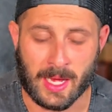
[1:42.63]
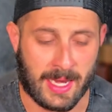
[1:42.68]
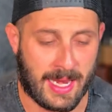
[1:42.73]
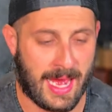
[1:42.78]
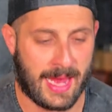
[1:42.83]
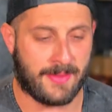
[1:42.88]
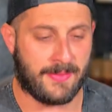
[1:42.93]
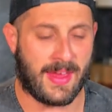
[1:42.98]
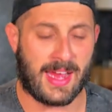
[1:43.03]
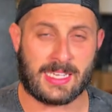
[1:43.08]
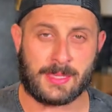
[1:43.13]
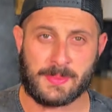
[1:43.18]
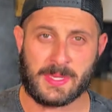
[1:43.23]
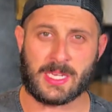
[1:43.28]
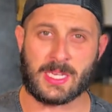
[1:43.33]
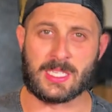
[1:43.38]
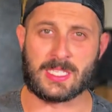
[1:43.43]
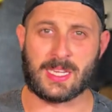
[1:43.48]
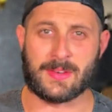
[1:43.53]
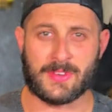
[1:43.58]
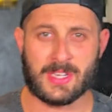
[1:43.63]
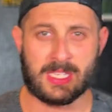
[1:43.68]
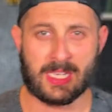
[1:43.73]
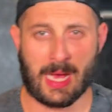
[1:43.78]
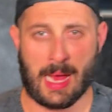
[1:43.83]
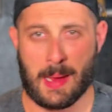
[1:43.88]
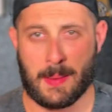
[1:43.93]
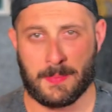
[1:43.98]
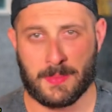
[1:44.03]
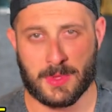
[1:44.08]
And, and that's because every
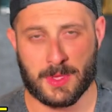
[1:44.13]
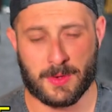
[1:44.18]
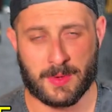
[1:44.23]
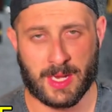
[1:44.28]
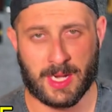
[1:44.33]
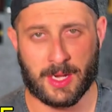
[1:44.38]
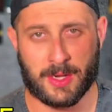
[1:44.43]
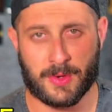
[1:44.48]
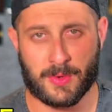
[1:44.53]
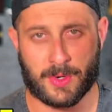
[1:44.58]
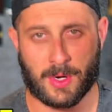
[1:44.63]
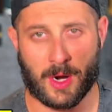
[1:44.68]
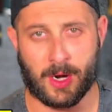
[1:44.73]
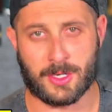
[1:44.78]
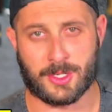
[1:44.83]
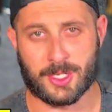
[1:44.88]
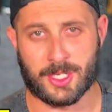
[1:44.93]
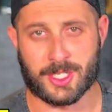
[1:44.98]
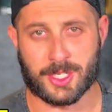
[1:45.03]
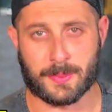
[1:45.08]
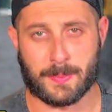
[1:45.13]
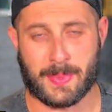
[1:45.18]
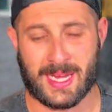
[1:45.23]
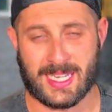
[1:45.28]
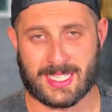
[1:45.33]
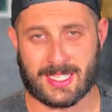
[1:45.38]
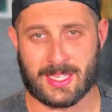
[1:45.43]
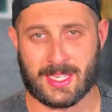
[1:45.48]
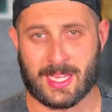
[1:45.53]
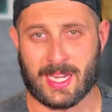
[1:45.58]
time you get a new cartridge, you're
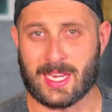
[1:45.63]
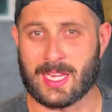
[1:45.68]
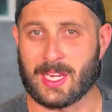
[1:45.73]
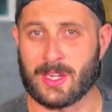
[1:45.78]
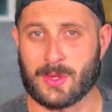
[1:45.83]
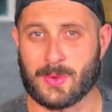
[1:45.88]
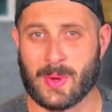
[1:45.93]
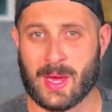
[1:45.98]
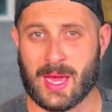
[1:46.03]
basically getting a new